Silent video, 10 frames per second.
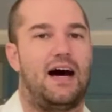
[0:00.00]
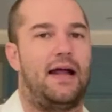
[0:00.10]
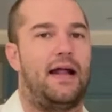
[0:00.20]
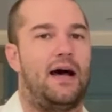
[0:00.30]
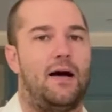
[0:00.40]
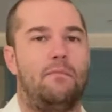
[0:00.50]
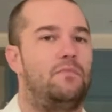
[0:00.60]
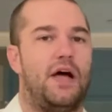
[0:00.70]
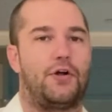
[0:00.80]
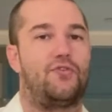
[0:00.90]
on
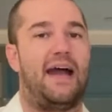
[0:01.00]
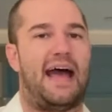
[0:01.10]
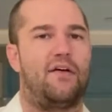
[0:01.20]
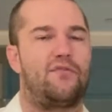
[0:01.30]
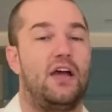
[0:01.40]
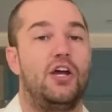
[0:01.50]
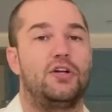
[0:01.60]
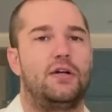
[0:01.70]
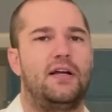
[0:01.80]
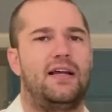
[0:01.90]
a graph,
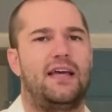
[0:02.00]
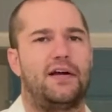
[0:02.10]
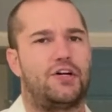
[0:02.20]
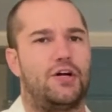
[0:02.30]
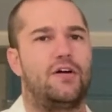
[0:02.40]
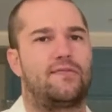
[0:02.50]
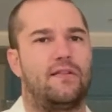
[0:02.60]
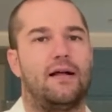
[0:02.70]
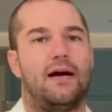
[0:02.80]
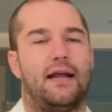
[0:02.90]
you're going to get a curved
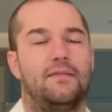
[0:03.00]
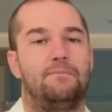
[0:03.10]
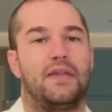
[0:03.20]
line.